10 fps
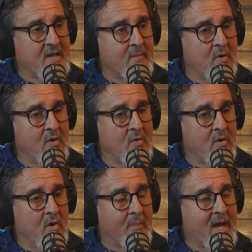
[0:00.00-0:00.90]
same boat
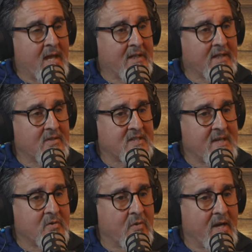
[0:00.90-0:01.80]
and we're all paddling in the
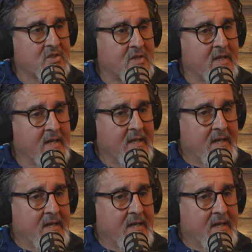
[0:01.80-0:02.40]
same direction